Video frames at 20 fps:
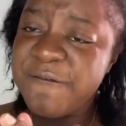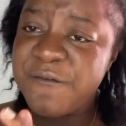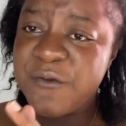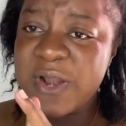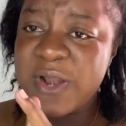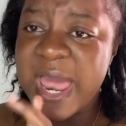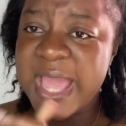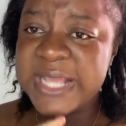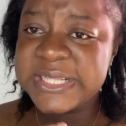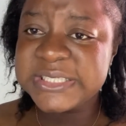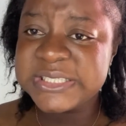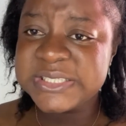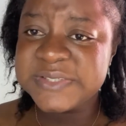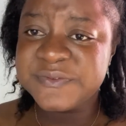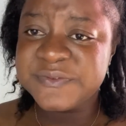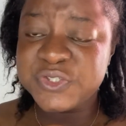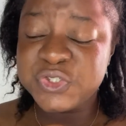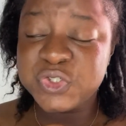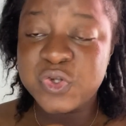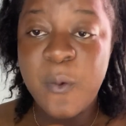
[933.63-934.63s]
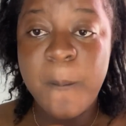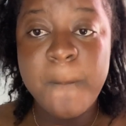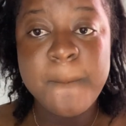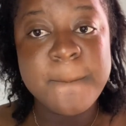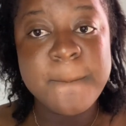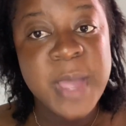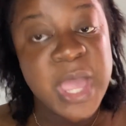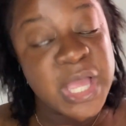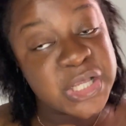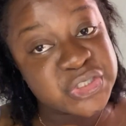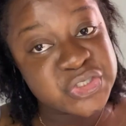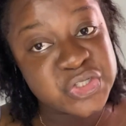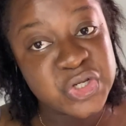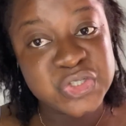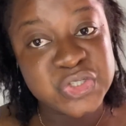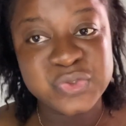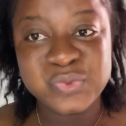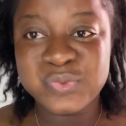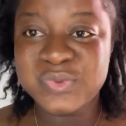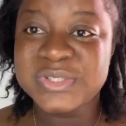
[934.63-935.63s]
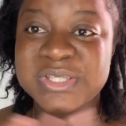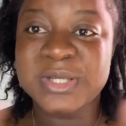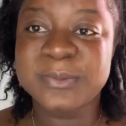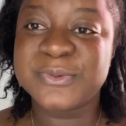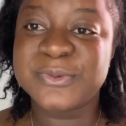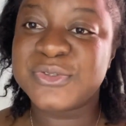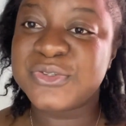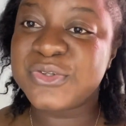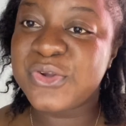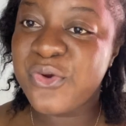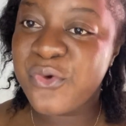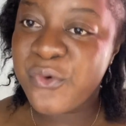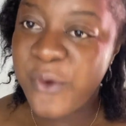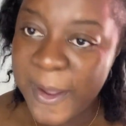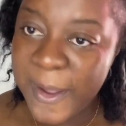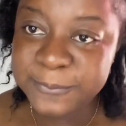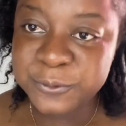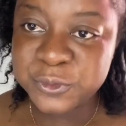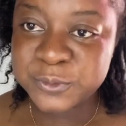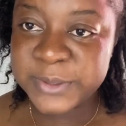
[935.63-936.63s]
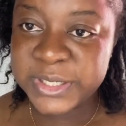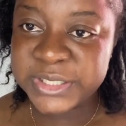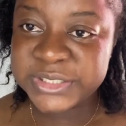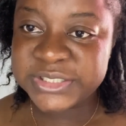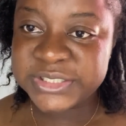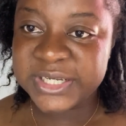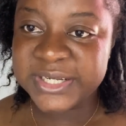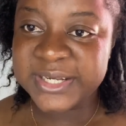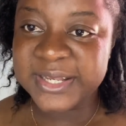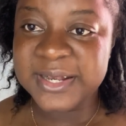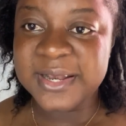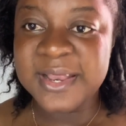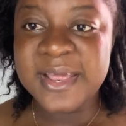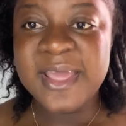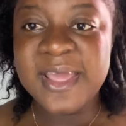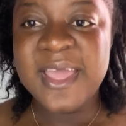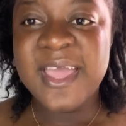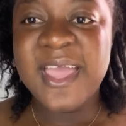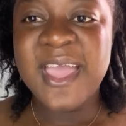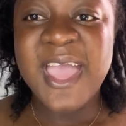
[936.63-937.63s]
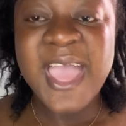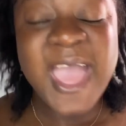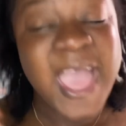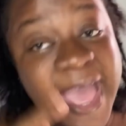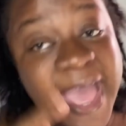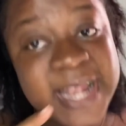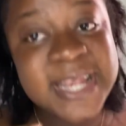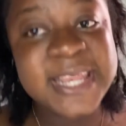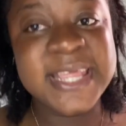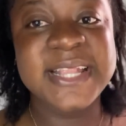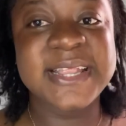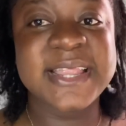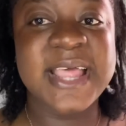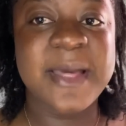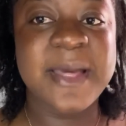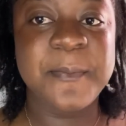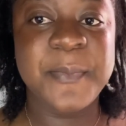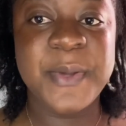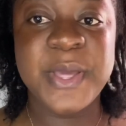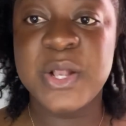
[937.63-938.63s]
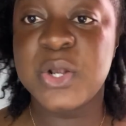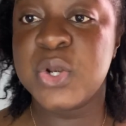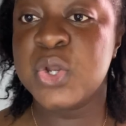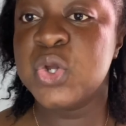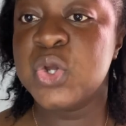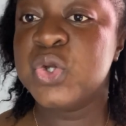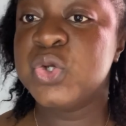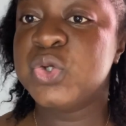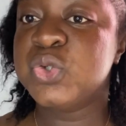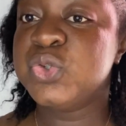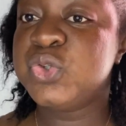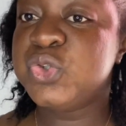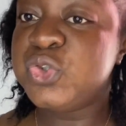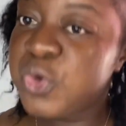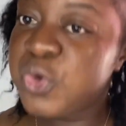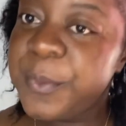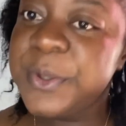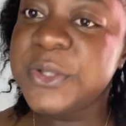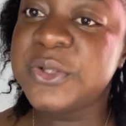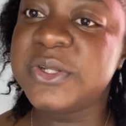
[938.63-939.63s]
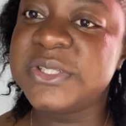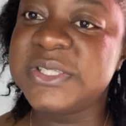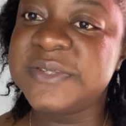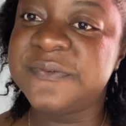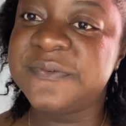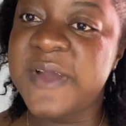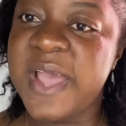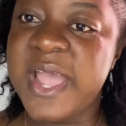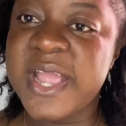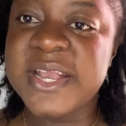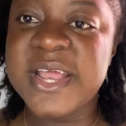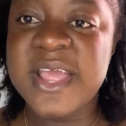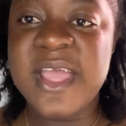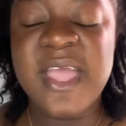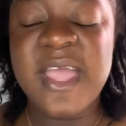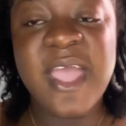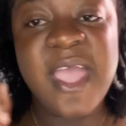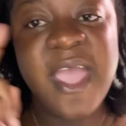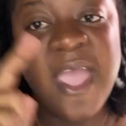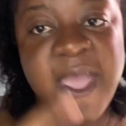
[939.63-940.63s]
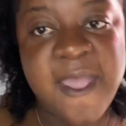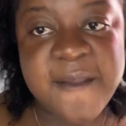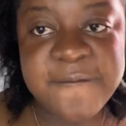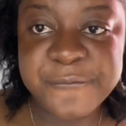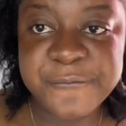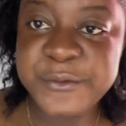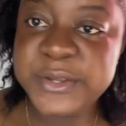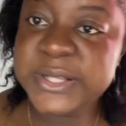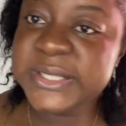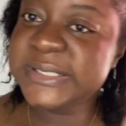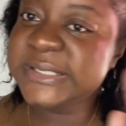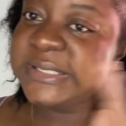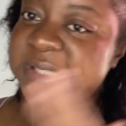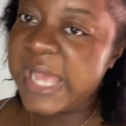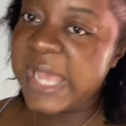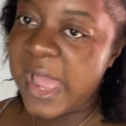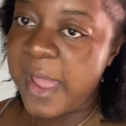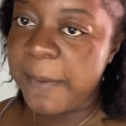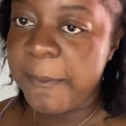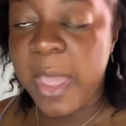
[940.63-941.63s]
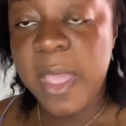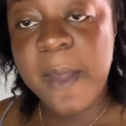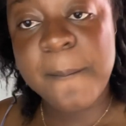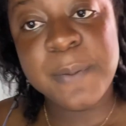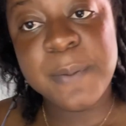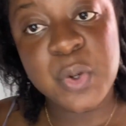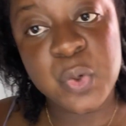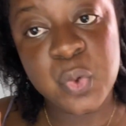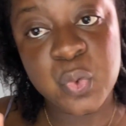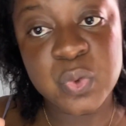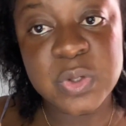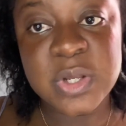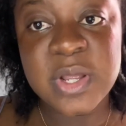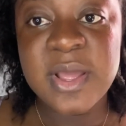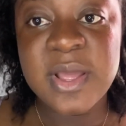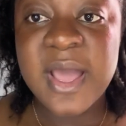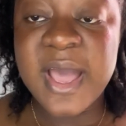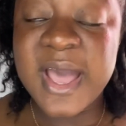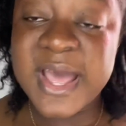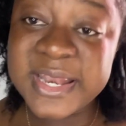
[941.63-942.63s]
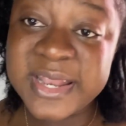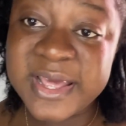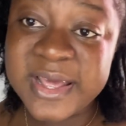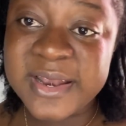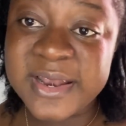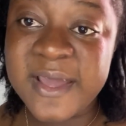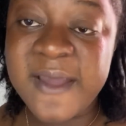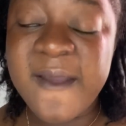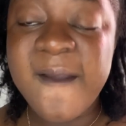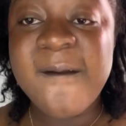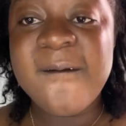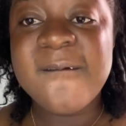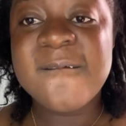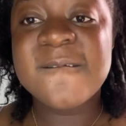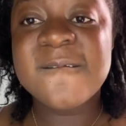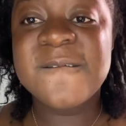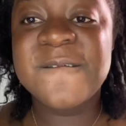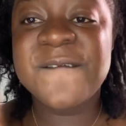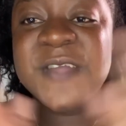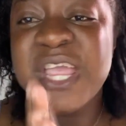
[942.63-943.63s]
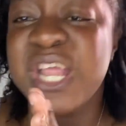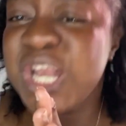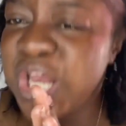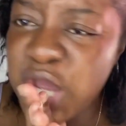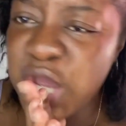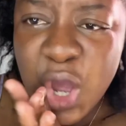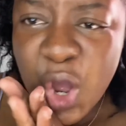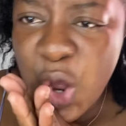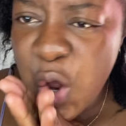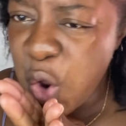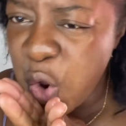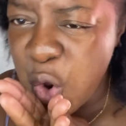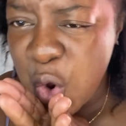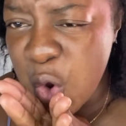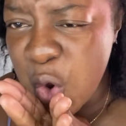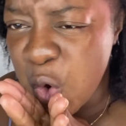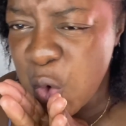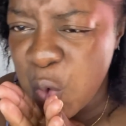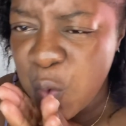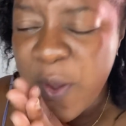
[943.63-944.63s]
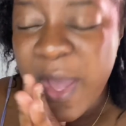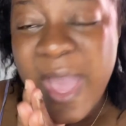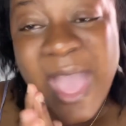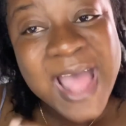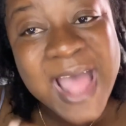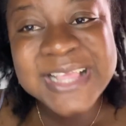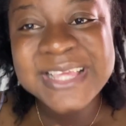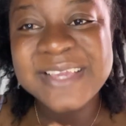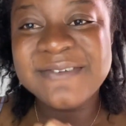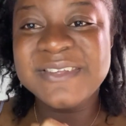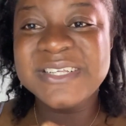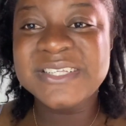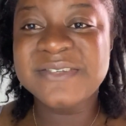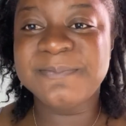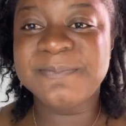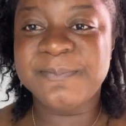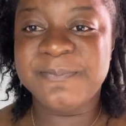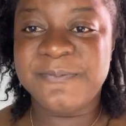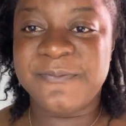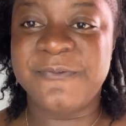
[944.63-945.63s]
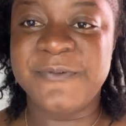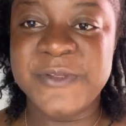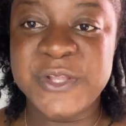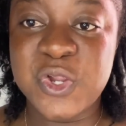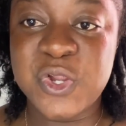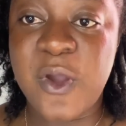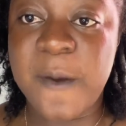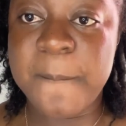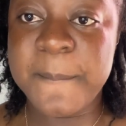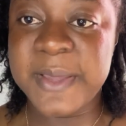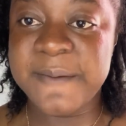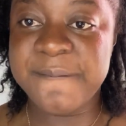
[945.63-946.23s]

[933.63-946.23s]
you like this video, make sure you subscribe to my channel and hit that bell to be notified every time I upload another video. And give this video a big